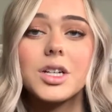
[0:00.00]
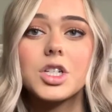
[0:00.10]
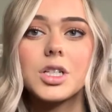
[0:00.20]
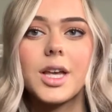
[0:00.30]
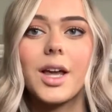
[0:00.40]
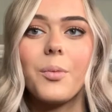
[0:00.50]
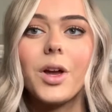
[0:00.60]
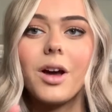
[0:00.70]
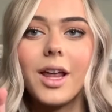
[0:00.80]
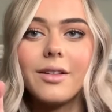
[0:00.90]
It's just like we
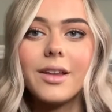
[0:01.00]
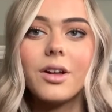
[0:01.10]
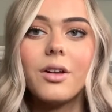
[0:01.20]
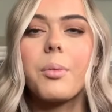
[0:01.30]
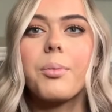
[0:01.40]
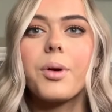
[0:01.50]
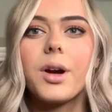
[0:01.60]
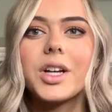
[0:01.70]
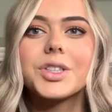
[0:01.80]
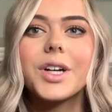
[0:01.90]
got a little like
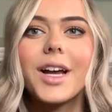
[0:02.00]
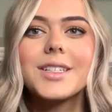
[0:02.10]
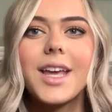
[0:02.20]
pressurized